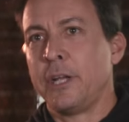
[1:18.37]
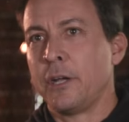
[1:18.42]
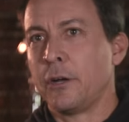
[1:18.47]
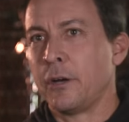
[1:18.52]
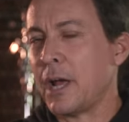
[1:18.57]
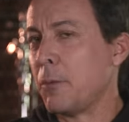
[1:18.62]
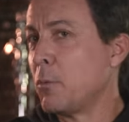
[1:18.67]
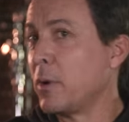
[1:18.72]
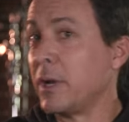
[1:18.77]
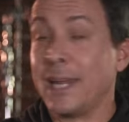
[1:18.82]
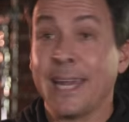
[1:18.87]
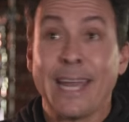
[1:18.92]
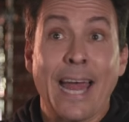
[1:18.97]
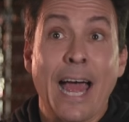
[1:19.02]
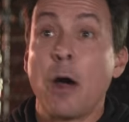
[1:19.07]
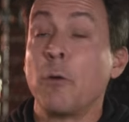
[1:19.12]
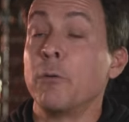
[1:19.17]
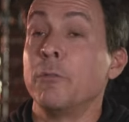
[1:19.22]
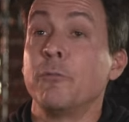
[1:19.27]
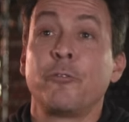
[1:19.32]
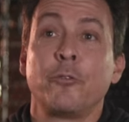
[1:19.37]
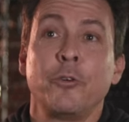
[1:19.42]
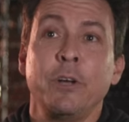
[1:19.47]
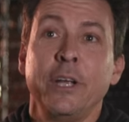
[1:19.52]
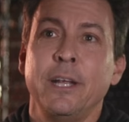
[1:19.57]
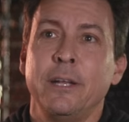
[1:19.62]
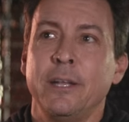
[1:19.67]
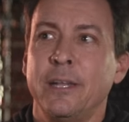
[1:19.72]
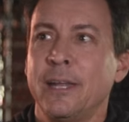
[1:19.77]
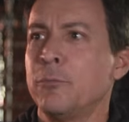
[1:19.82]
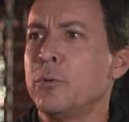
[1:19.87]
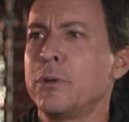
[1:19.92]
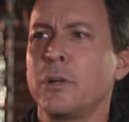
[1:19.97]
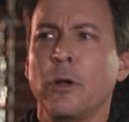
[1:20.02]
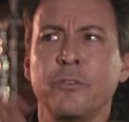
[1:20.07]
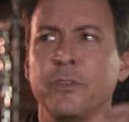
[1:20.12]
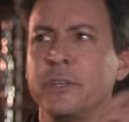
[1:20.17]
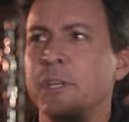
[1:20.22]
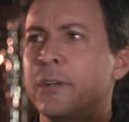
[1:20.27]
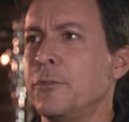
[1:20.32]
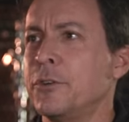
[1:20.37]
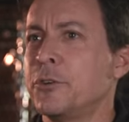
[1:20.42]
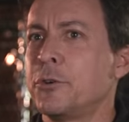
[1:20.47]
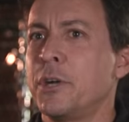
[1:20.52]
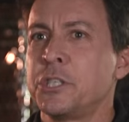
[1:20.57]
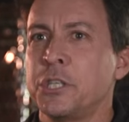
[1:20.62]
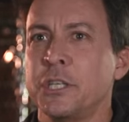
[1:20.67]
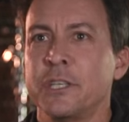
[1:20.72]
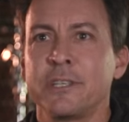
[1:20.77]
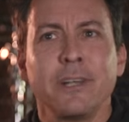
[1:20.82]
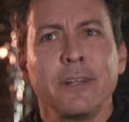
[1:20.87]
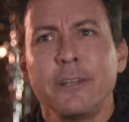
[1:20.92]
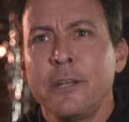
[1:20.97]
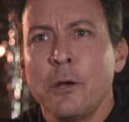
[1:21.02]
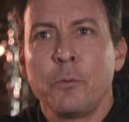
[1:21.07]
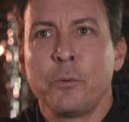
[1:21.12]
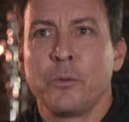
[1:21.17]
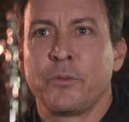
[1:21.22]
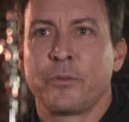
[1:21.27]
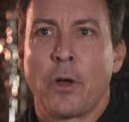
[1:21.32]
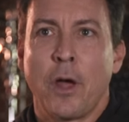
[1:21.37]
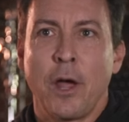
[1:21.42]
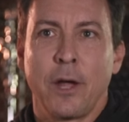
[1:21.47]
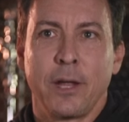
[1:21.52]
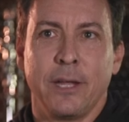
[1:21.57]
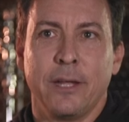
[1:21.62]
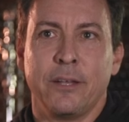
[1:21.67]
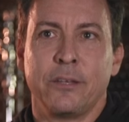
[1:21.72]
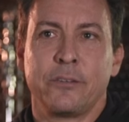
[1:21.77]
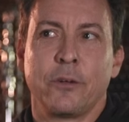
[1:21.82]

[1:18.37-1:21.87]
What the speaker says: here and I want to get out and free and everyone goes in different directions, no one was talking.